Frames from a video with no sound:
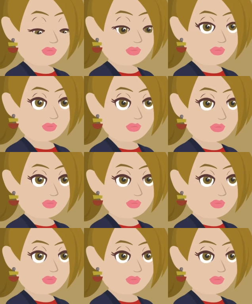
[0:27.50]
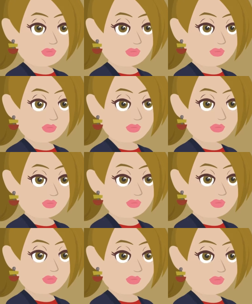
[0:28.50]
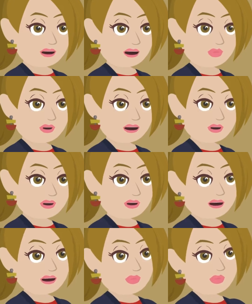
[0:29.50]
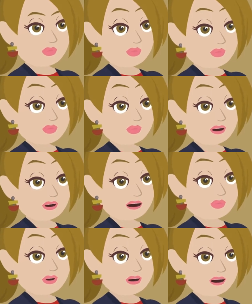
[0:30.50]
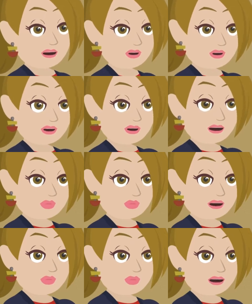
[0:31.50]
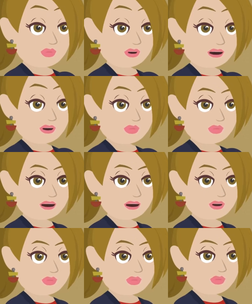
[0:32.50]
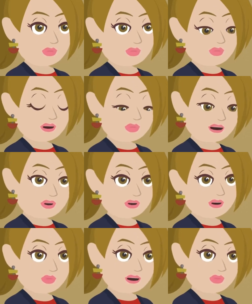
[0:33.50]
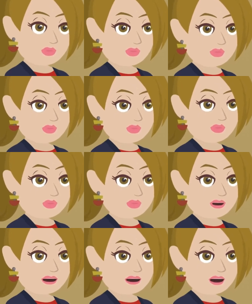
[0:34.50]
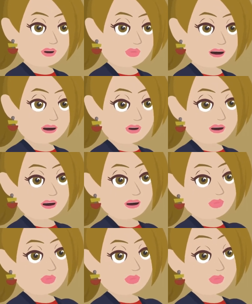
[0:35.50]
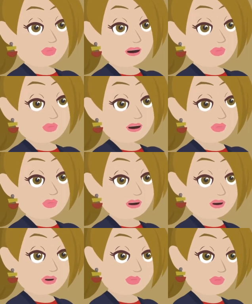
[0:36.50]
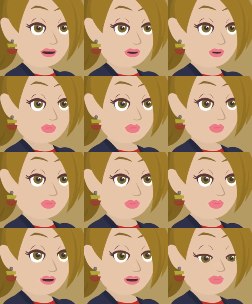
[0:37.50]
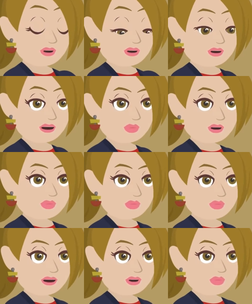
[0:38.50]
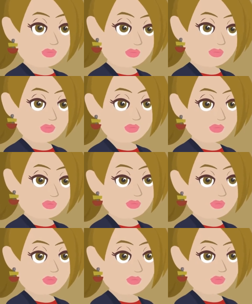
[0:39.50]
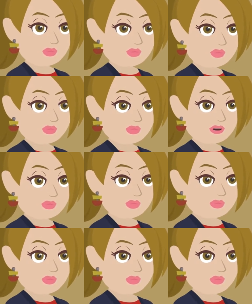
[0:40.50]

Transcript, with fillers: I wanted this, I wanted that. Are you saying that when your desire and your expectation were close, it happened quickly. But when your desire and your expectation are further apart, then it doesn't happen as fast. Correct. Yeah.